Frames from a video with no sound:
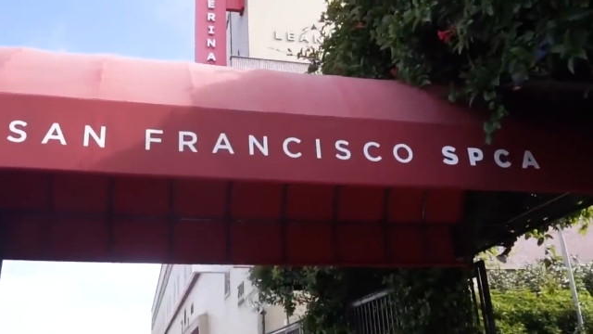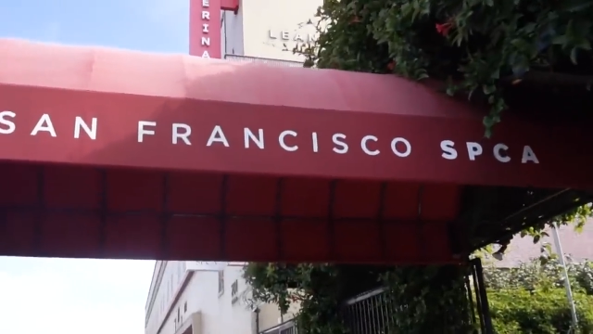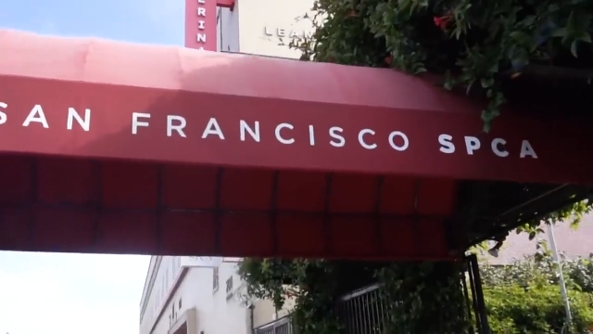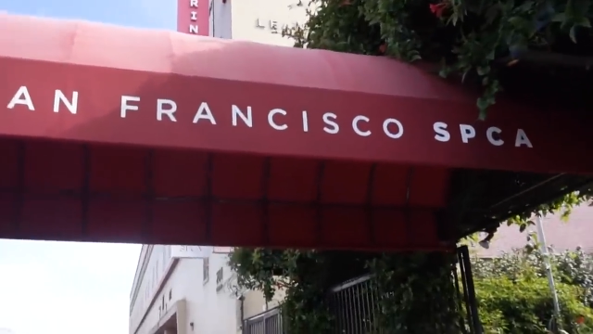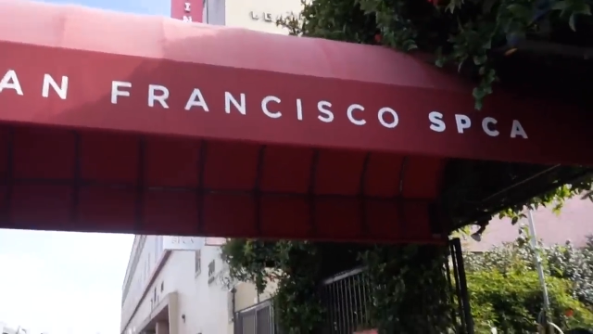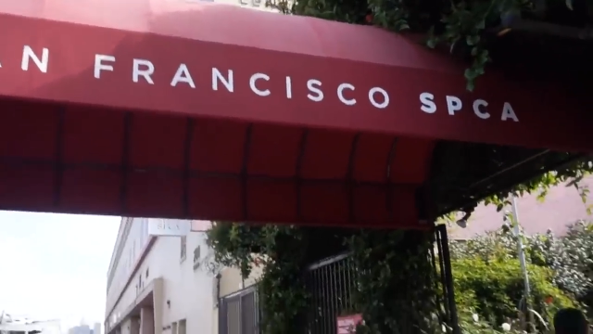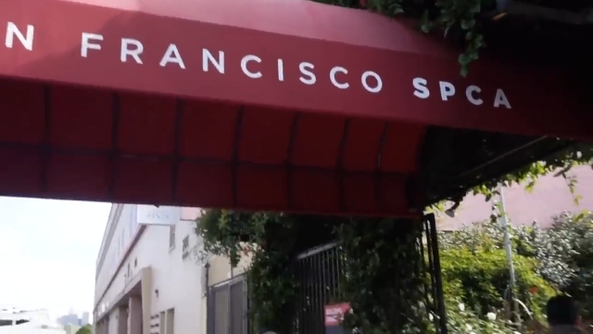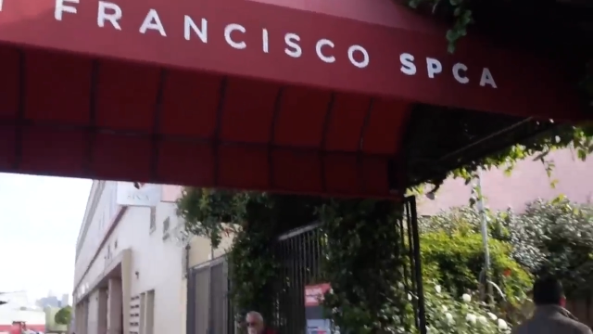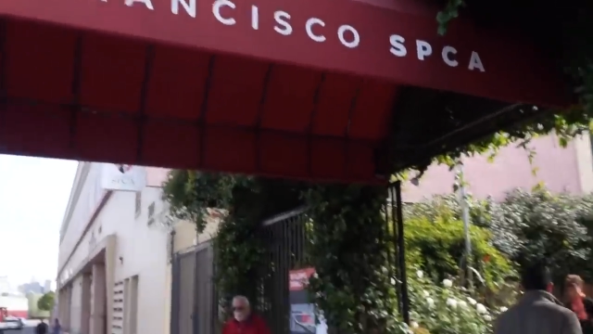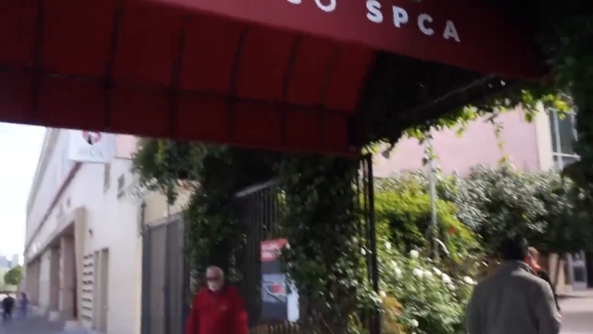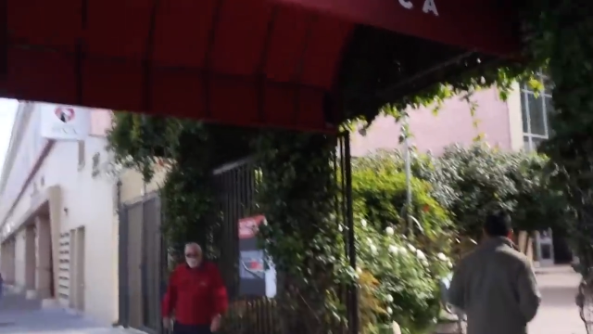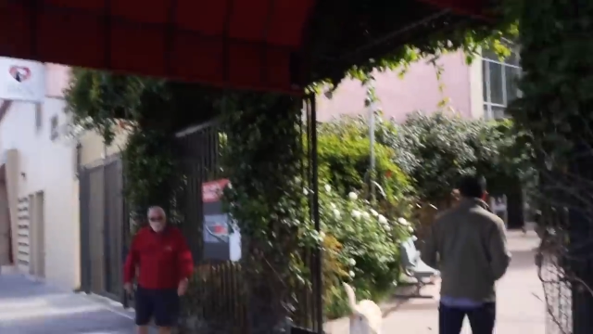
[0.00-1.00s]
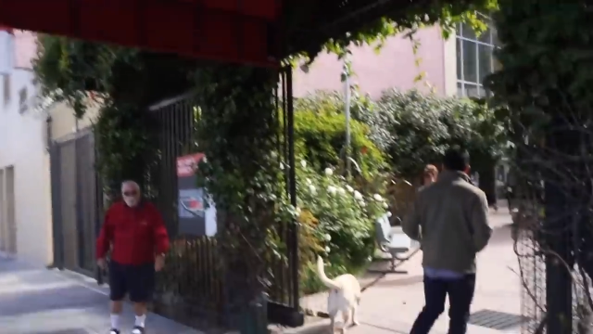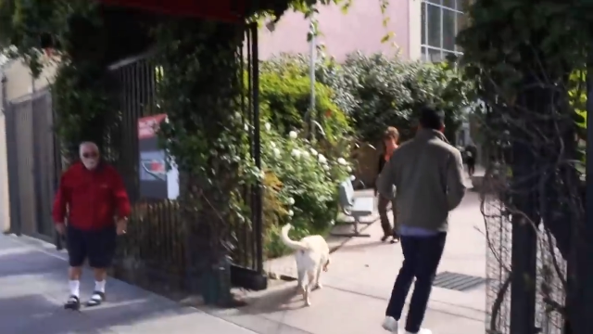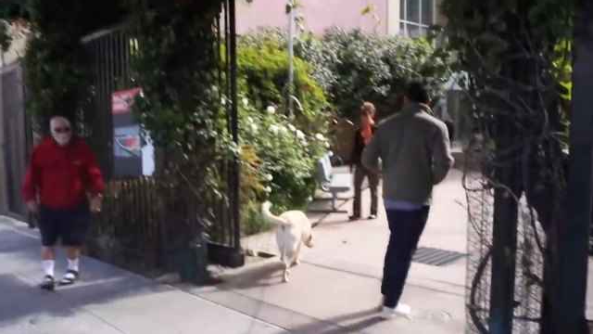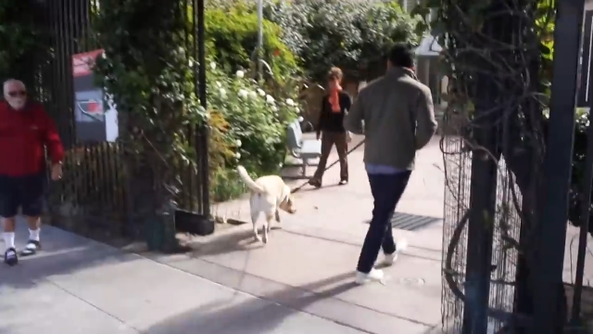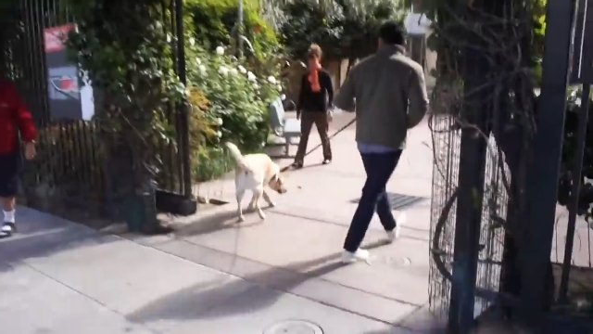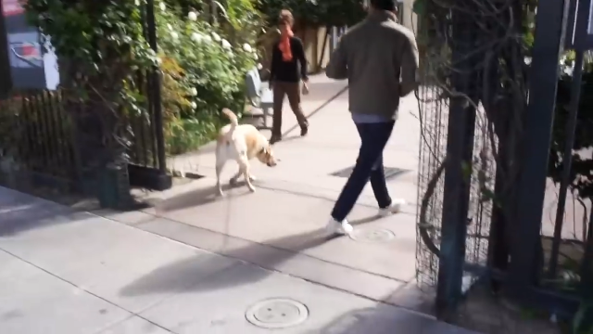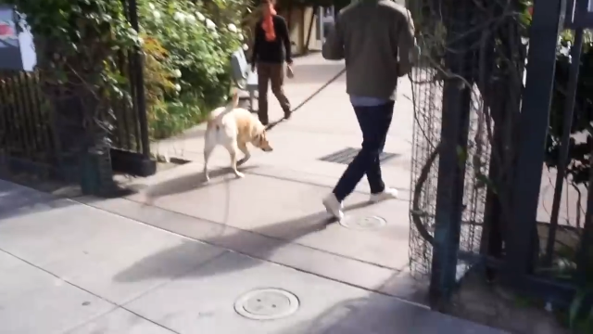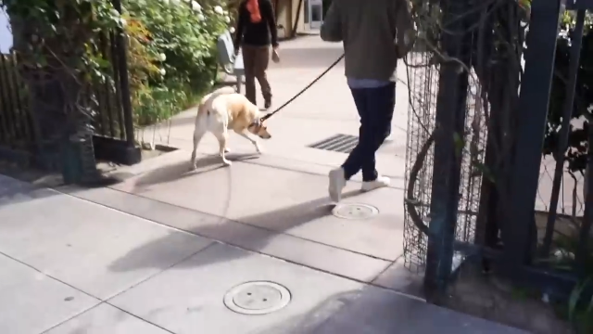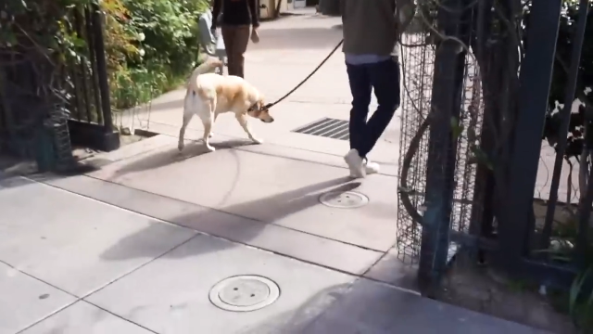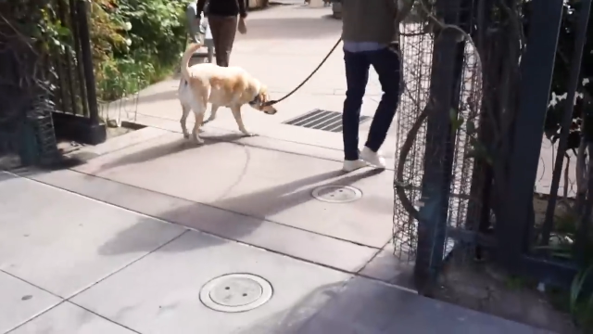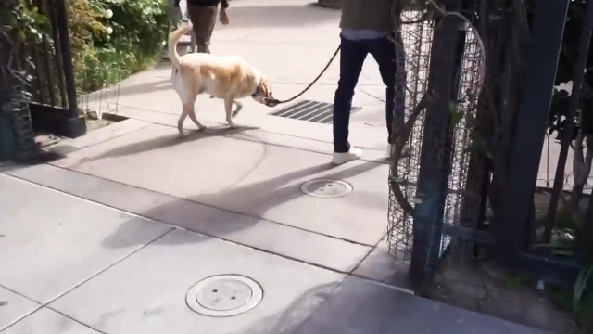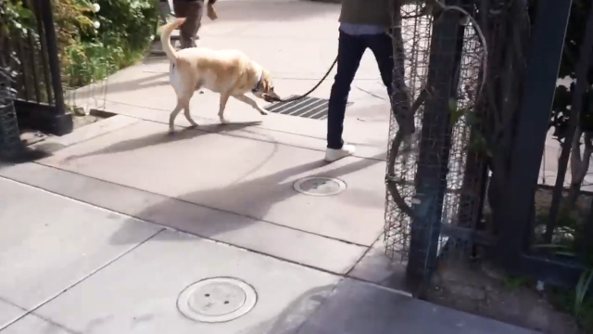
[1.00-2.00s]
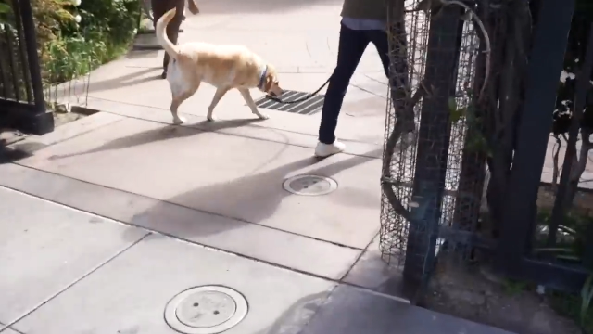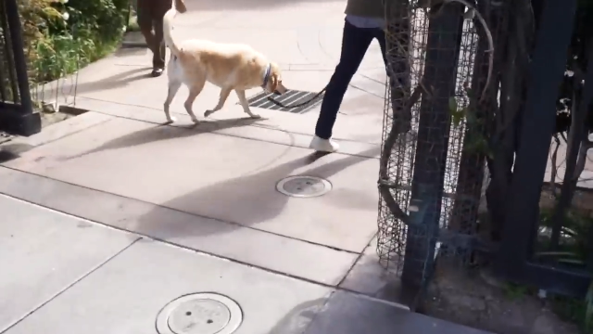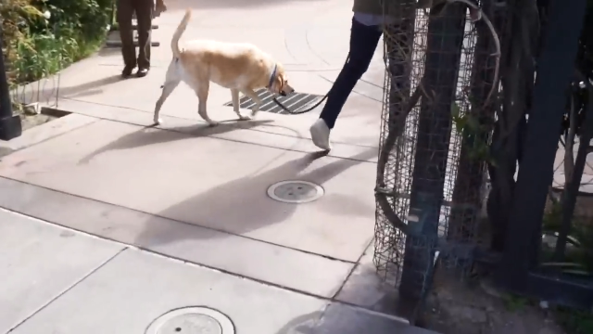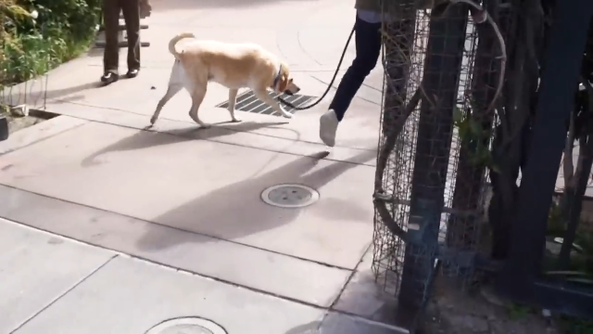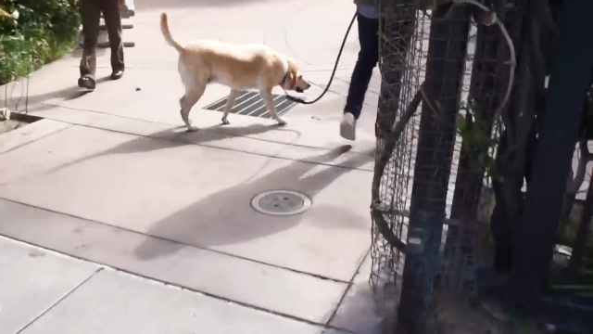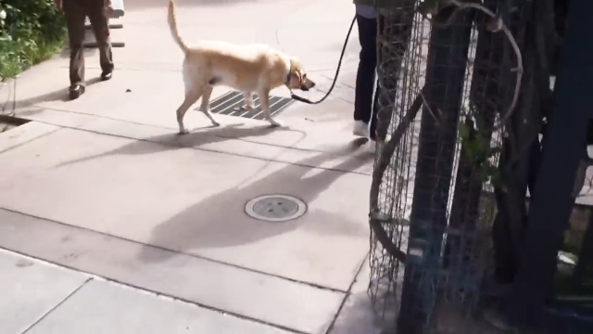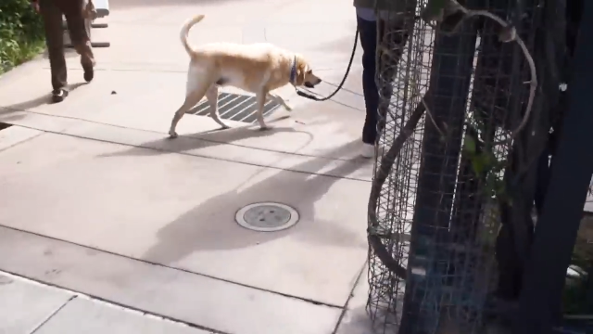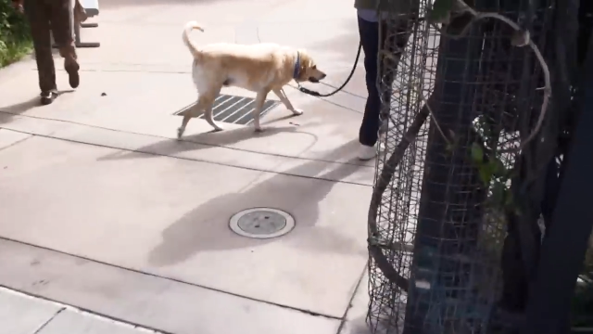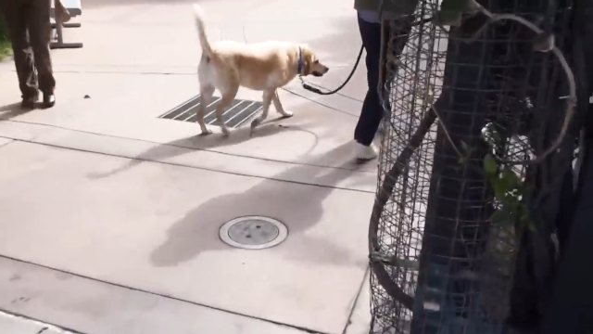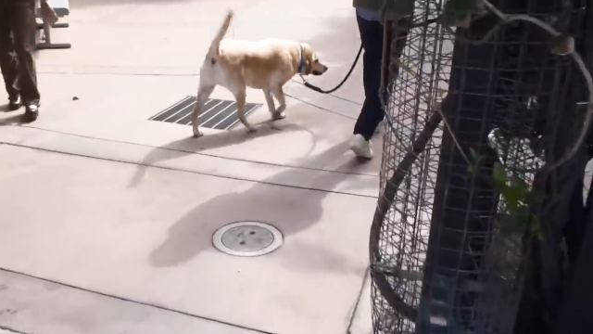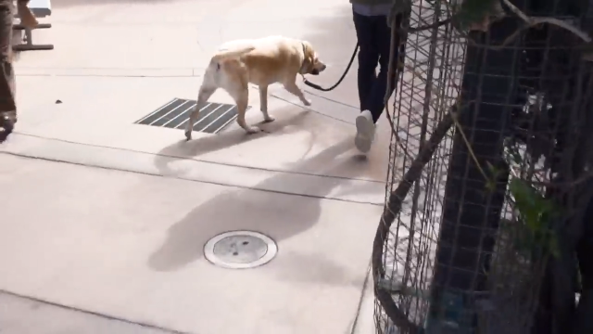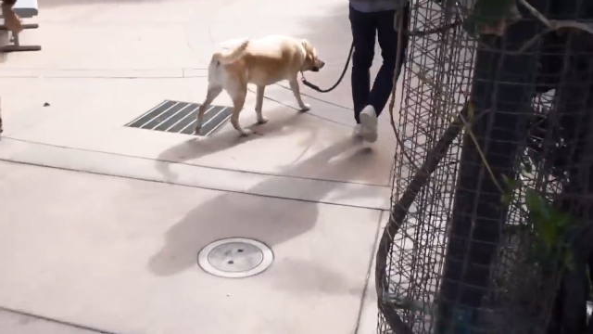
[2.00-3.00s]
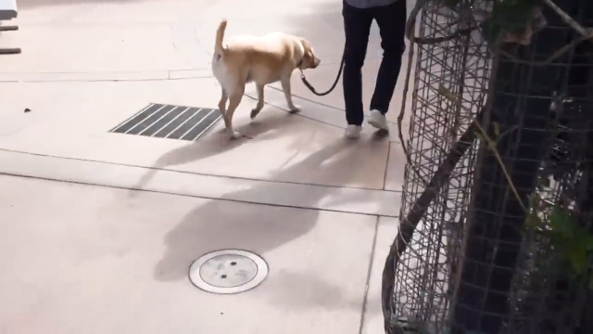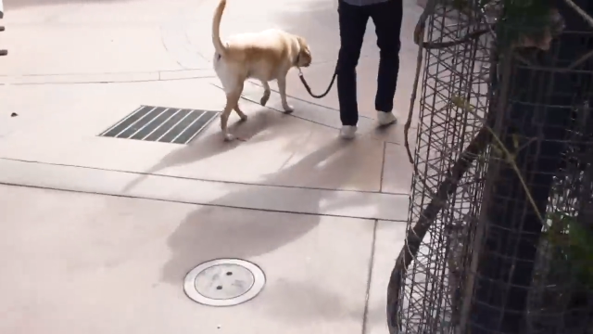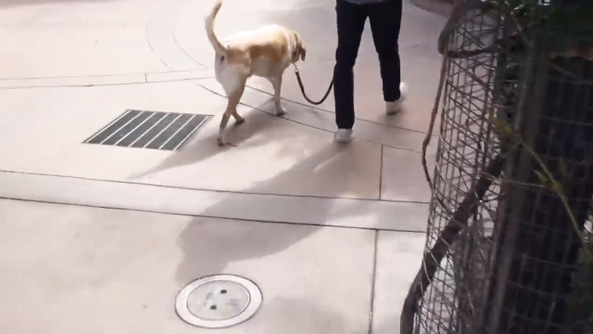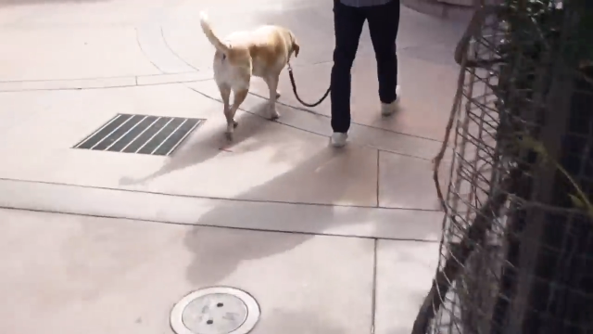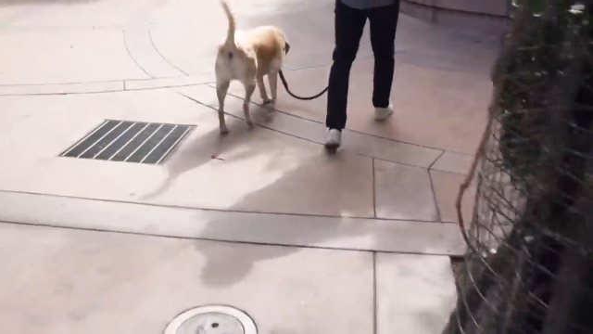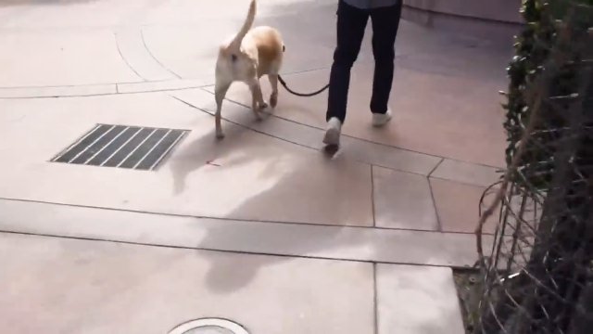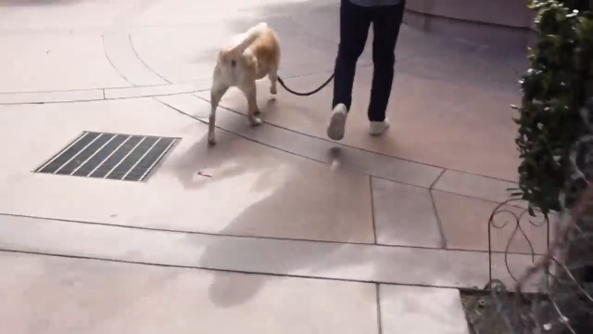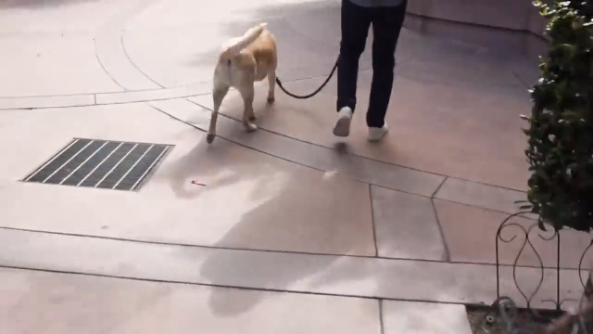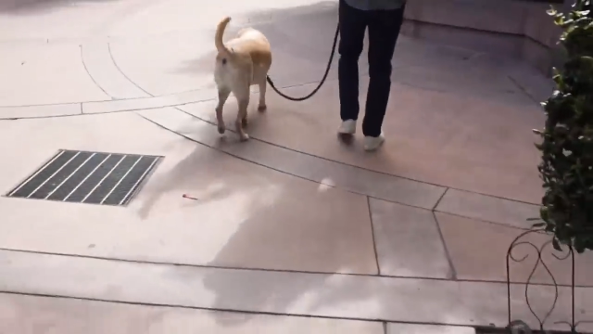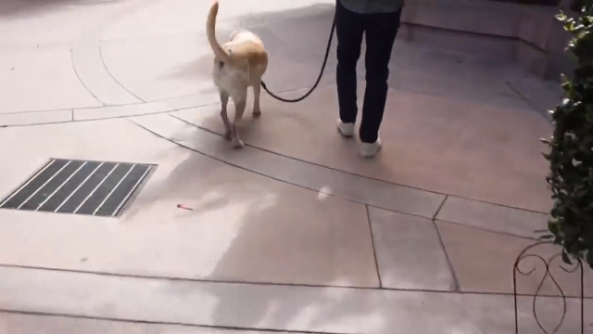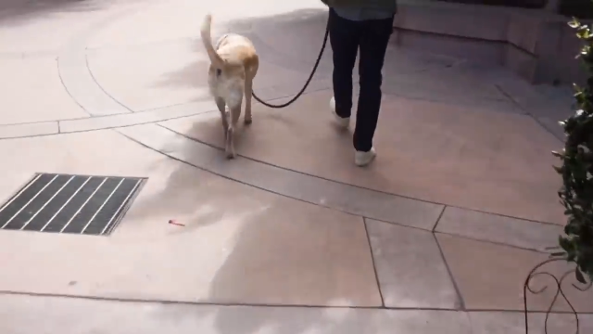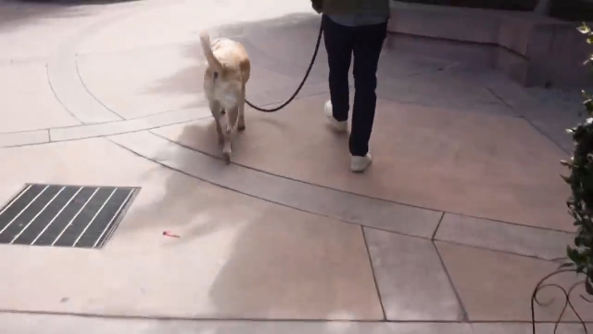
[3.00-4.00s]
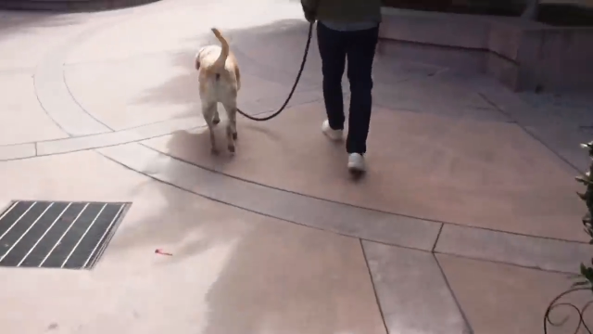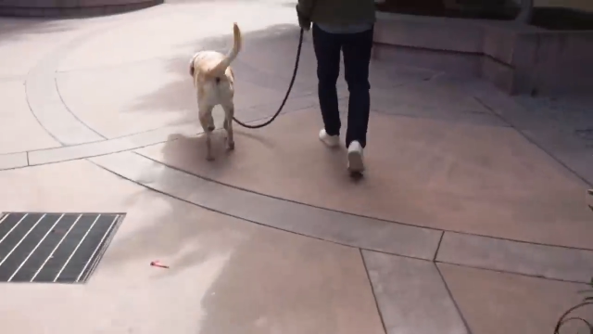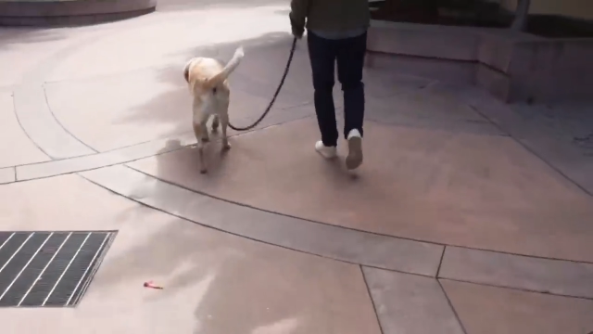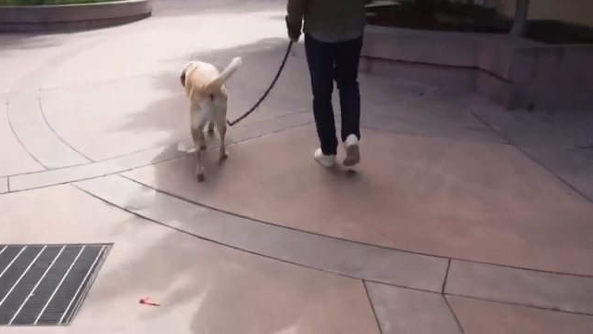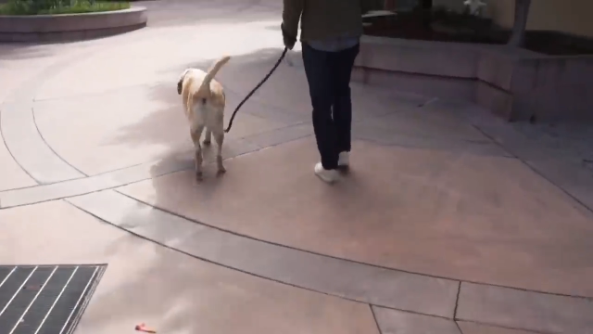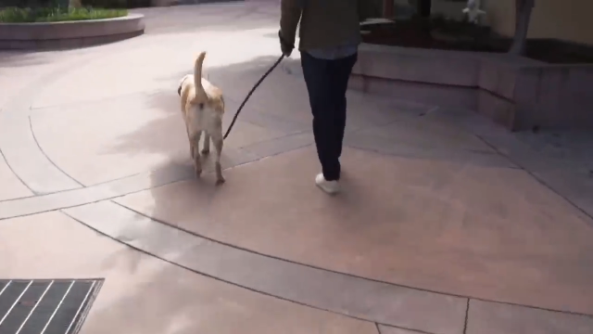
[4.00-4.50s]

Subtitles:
No face is visible, so there are no lips to read.